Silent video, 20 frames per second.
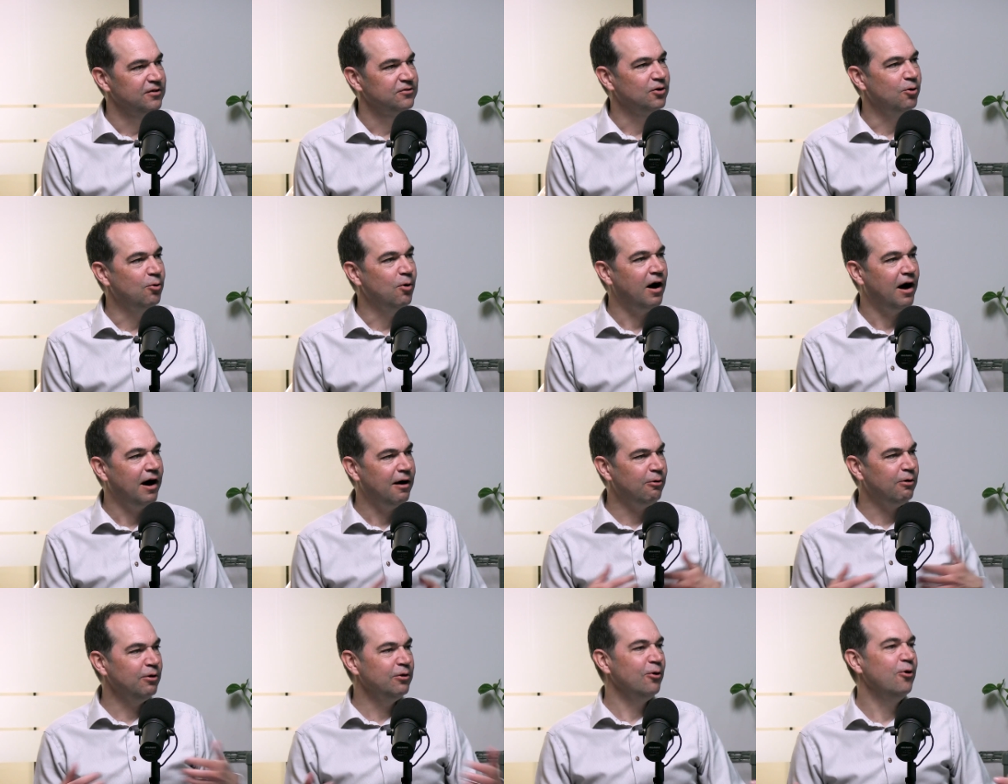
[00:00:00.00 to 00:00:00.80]
So
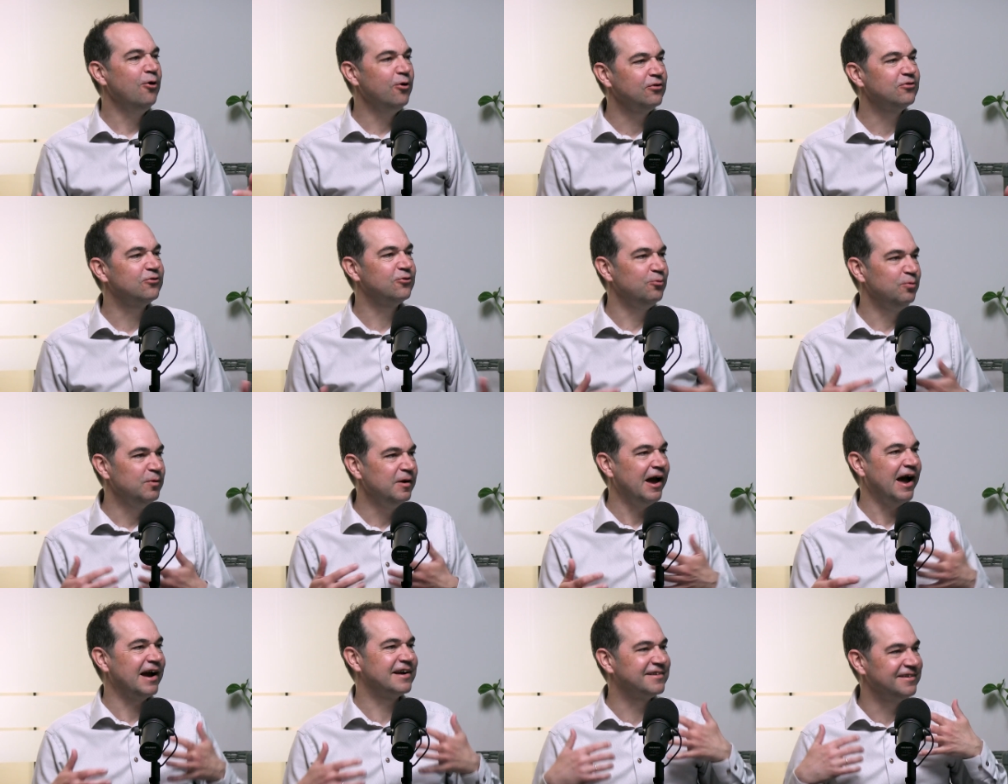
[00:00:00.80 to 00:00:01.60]
how on earth do
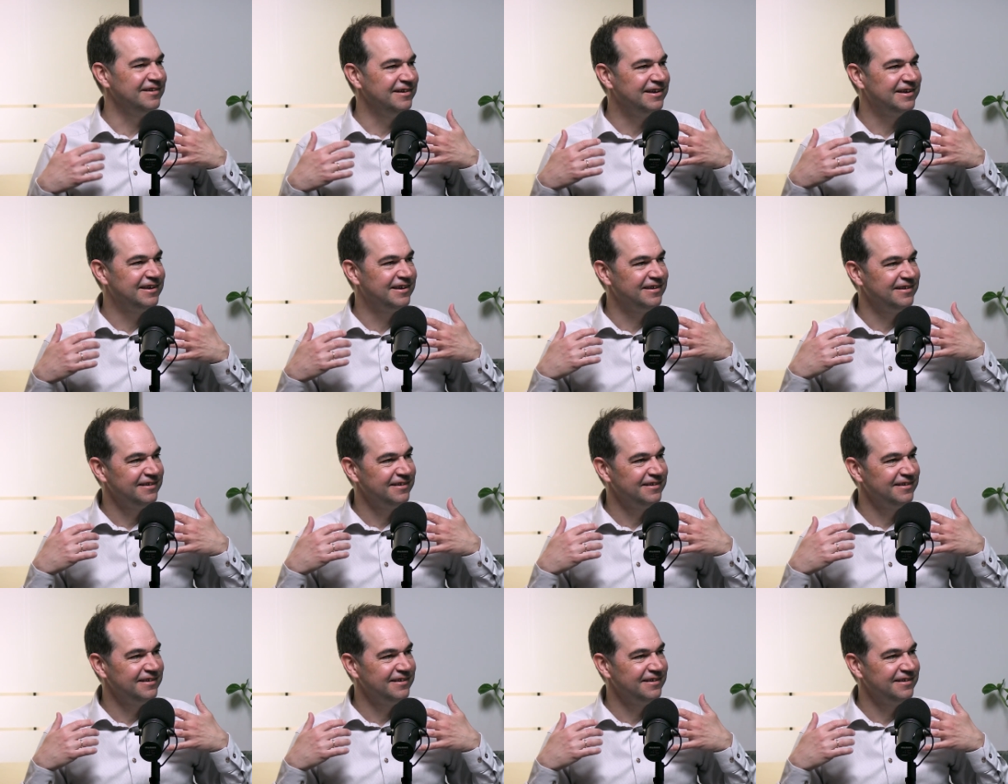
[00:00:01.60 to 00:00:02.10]
we actually